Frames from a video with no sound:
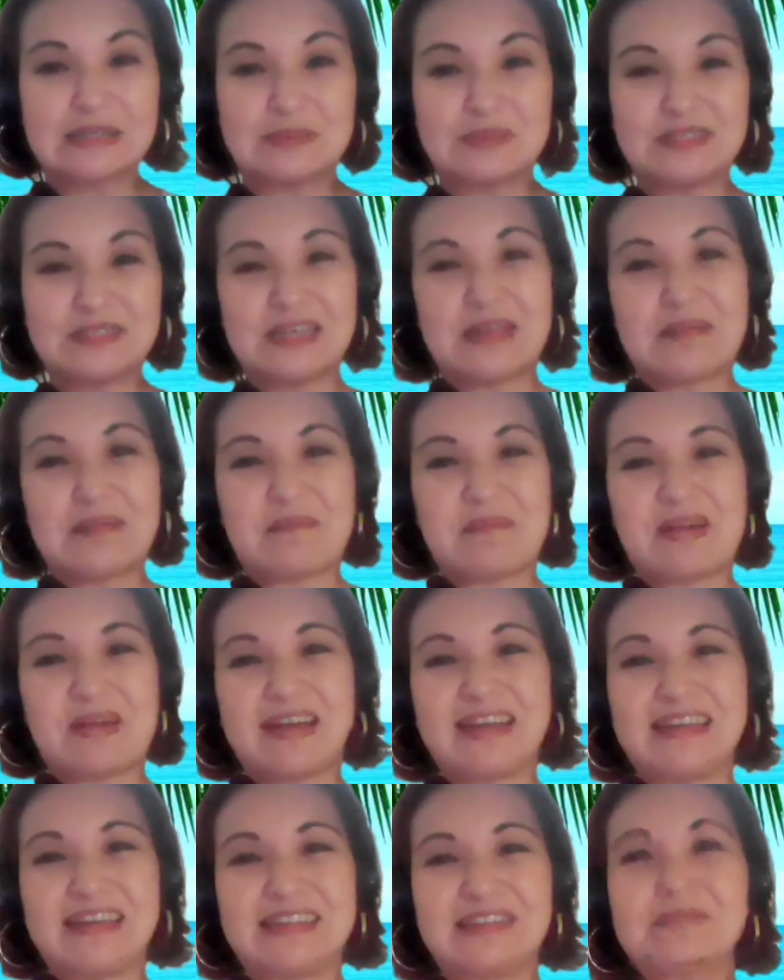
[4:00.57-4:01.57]
tips in
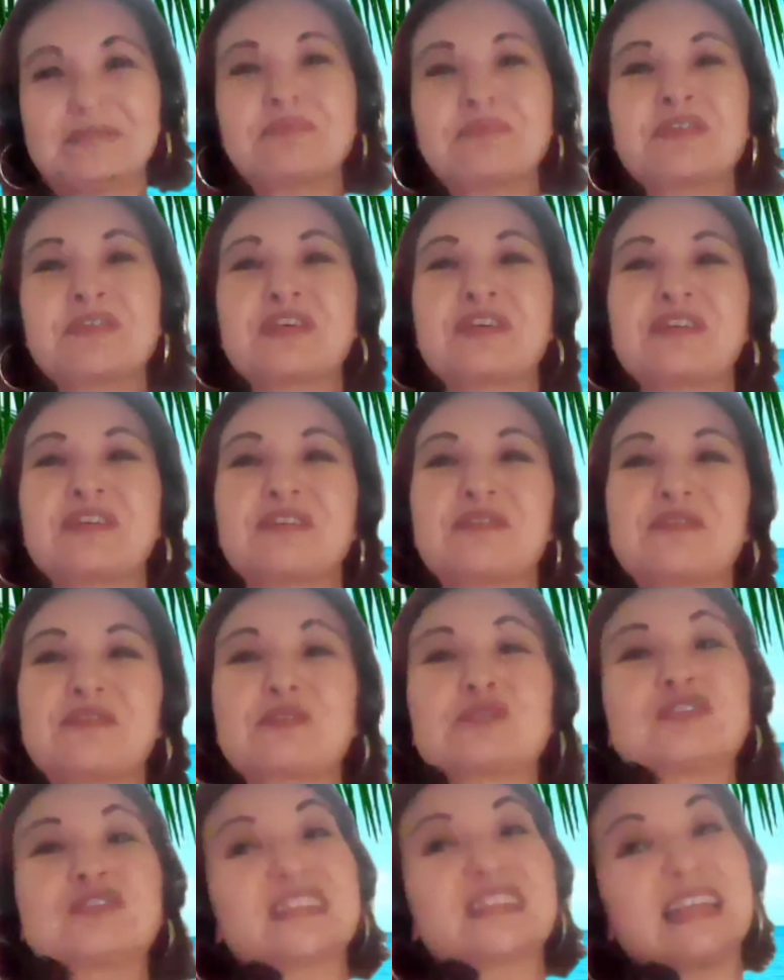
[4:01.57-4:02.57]
mind.
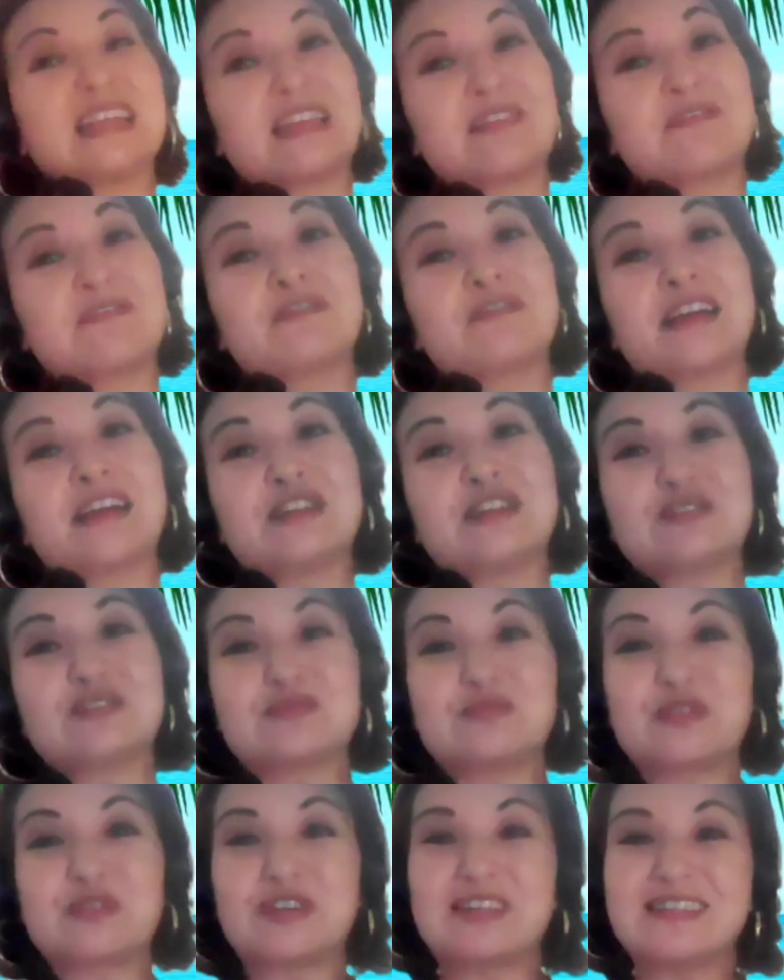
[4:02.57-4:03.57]
First, again, find
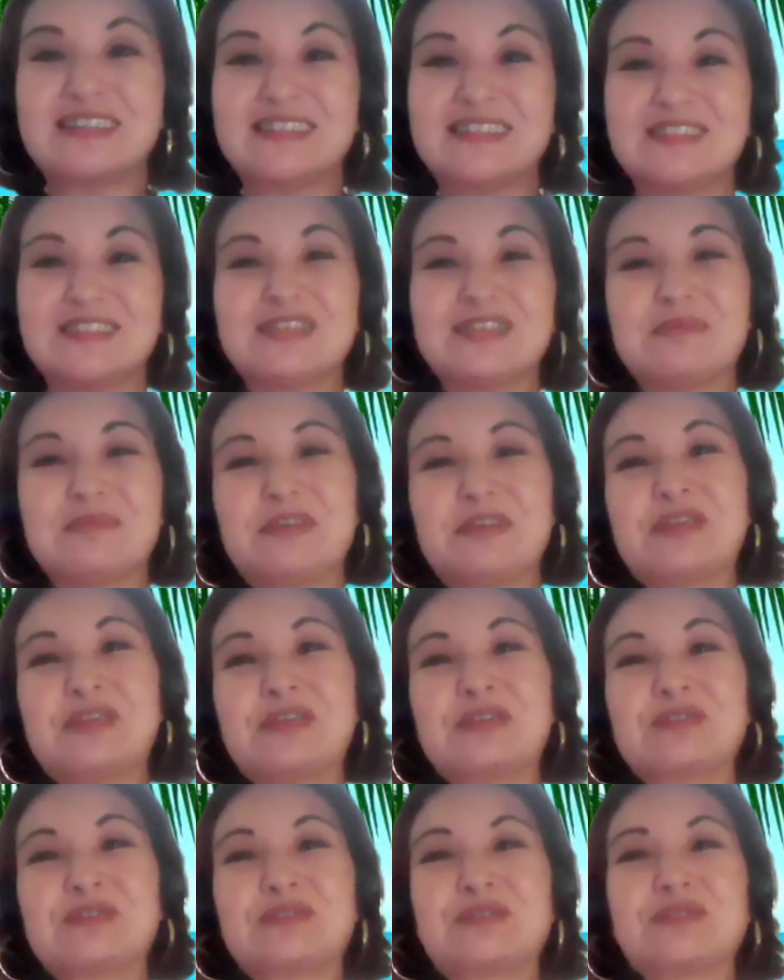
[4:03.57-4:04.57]
your voice, speak
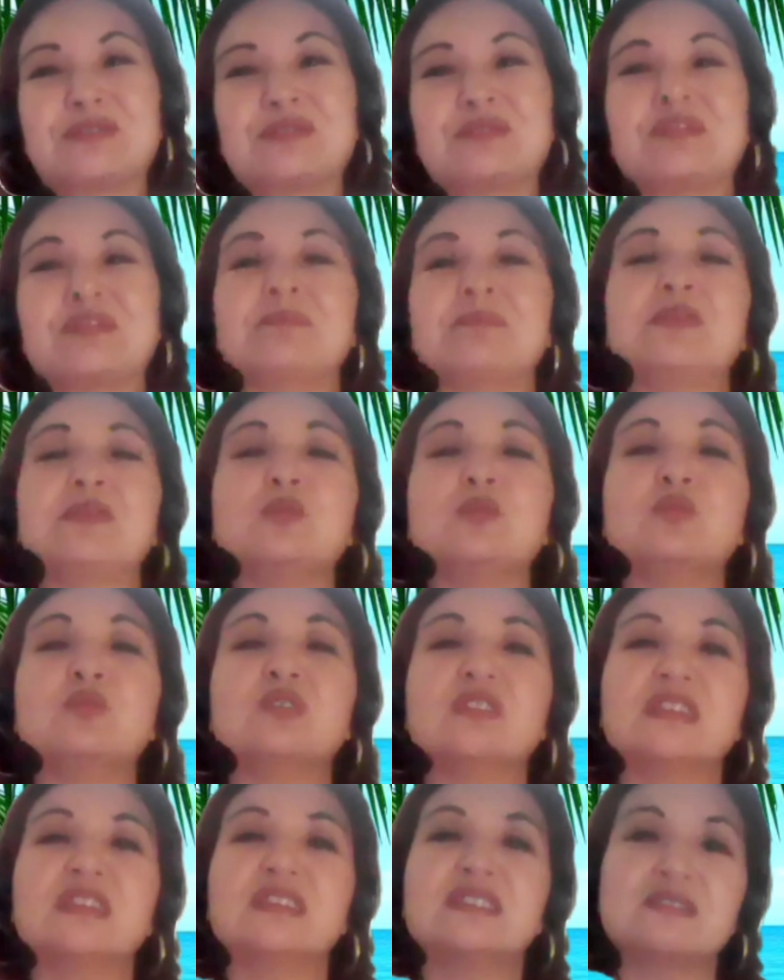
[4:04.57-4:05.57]
your truth, be
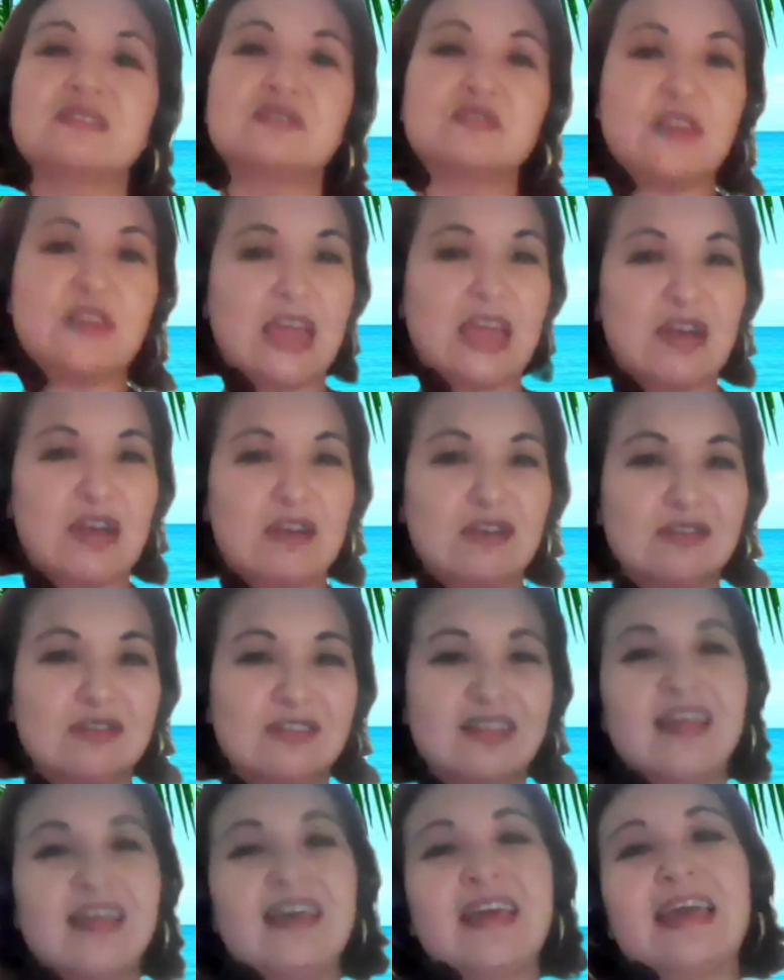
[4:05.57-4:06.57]
willing to fail,
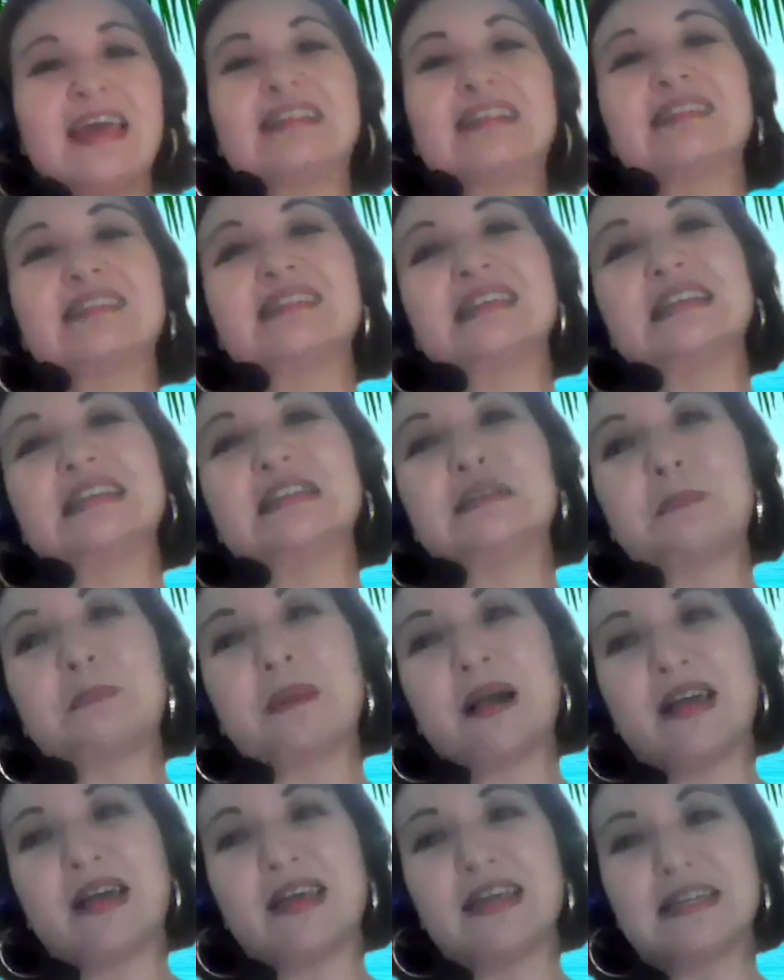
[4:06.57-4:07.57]
and lead
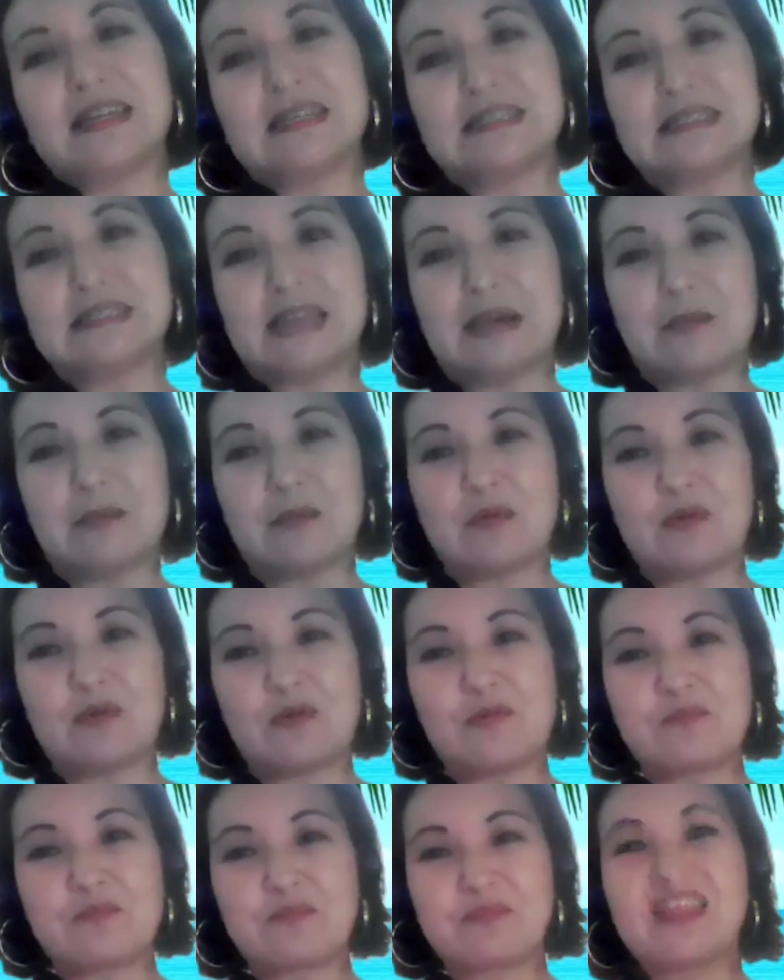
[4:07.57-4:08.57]
by
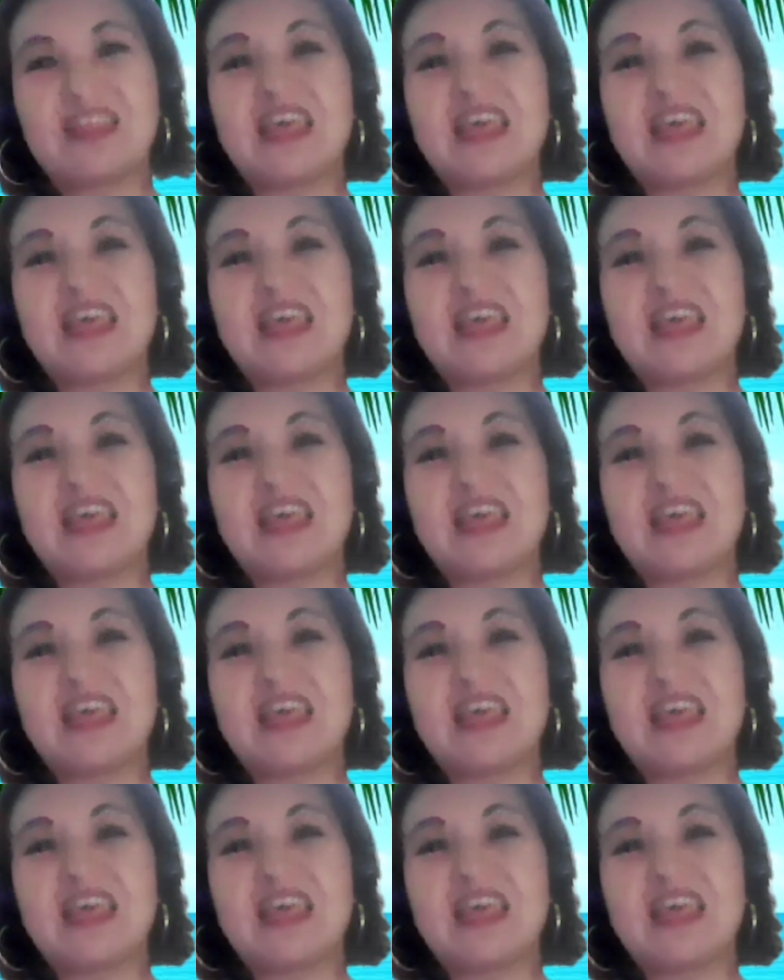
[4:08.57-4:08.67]
example.